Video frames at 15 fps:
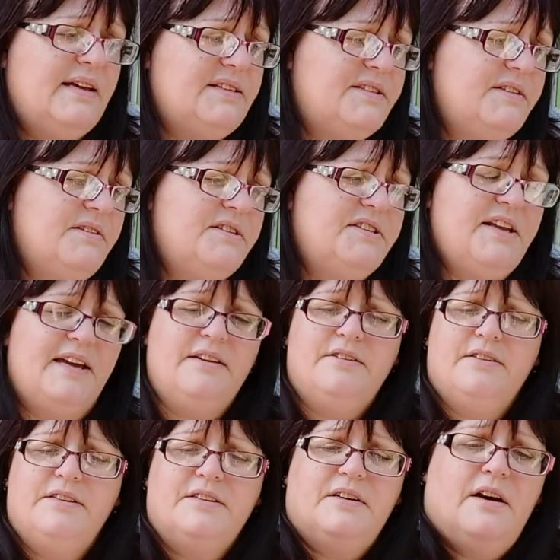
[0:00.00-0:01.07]

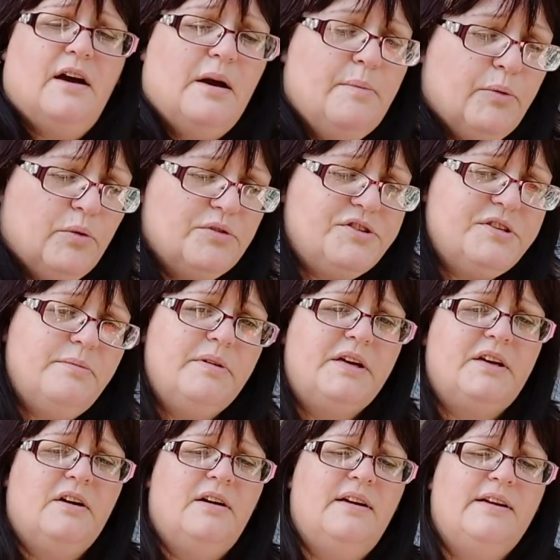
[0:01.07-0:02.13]
standard. I bought some
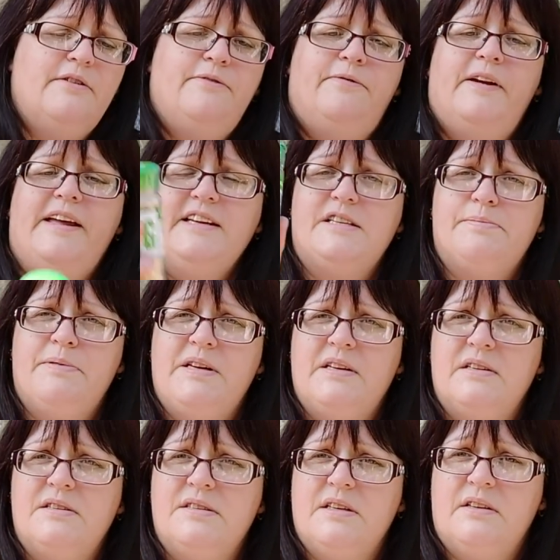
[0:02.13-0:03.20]
garlic flakes
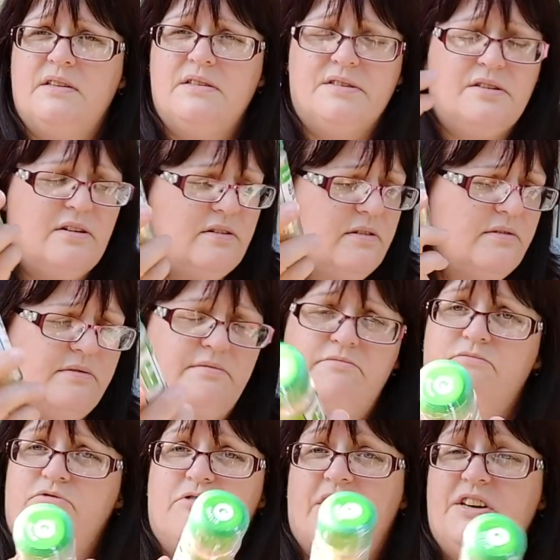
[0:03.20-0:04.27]
because ours are
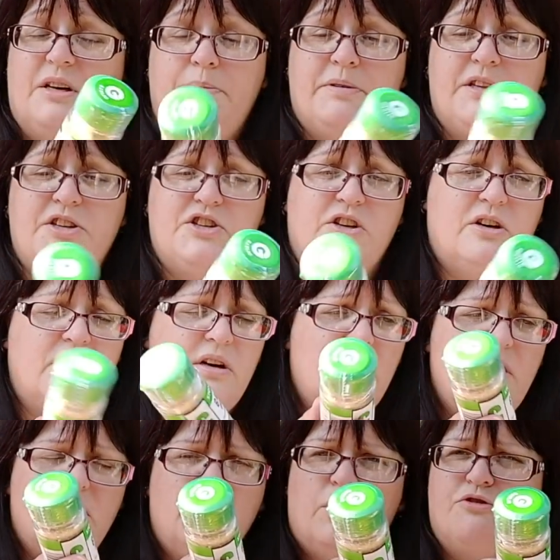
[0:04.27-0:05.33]
dried up in the jar.
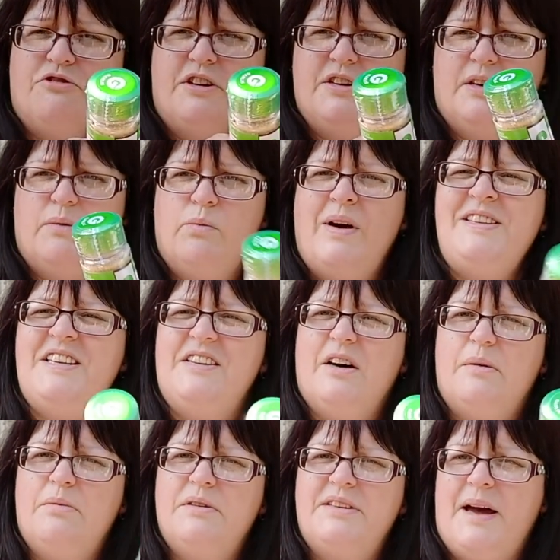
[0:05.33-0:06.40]
Not dried up, wetted
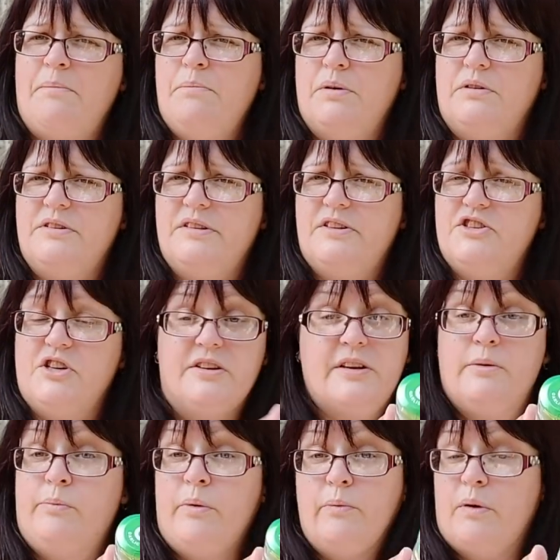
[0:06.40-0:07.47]
up, dampened in the jar. They
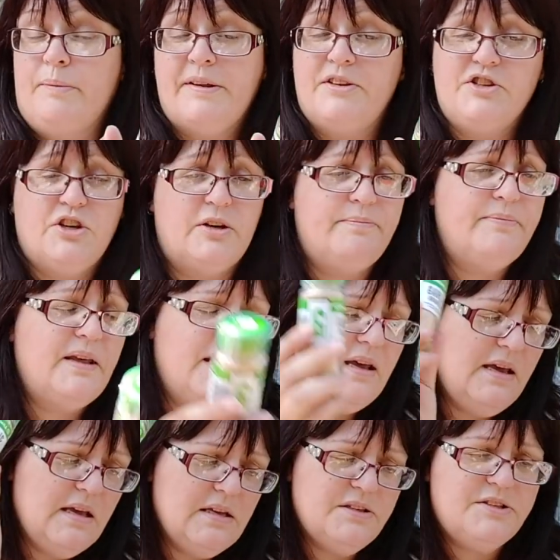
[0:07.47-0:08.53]
won't come out the jar.
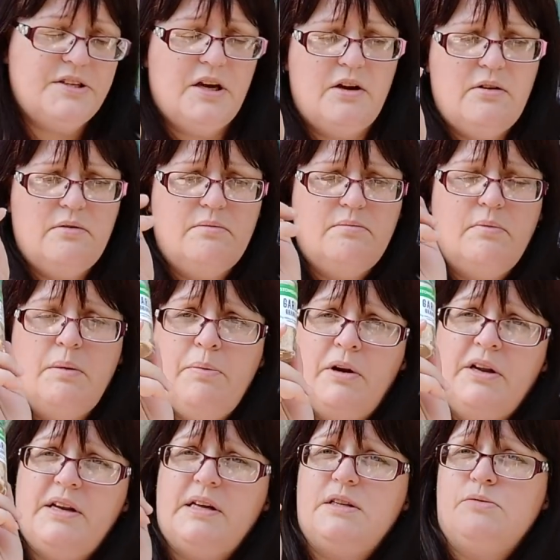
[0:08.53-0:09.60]
So my
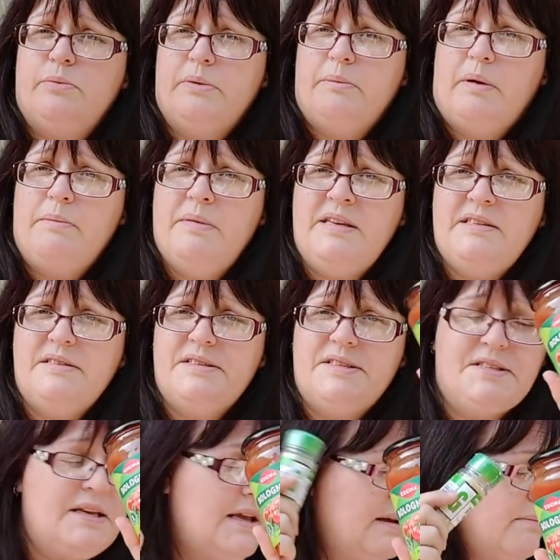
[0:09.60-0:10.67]
bolognese will be my
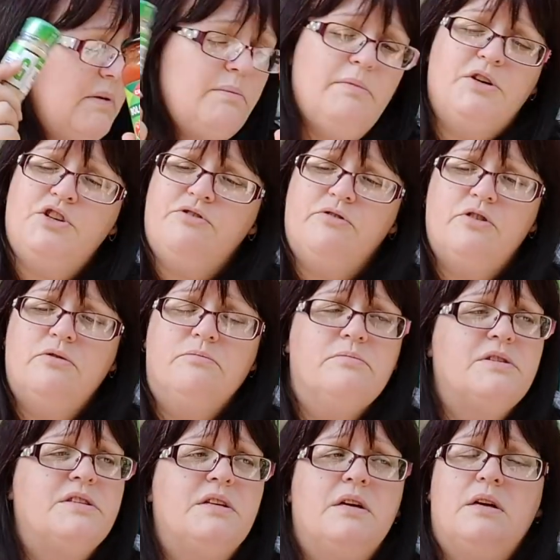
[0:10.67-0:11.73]
mince, my
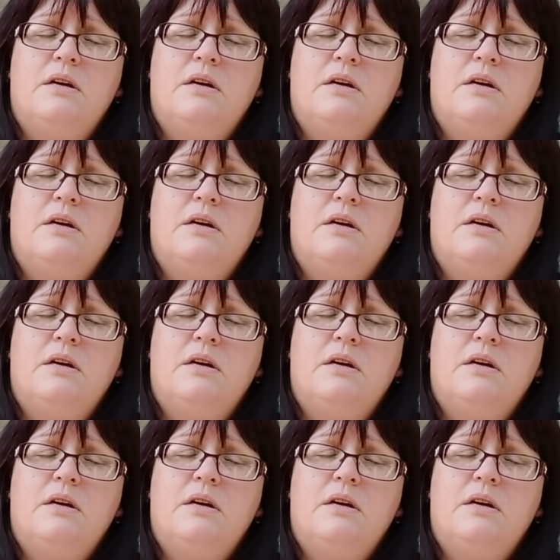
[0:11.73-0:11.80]
mushrooms,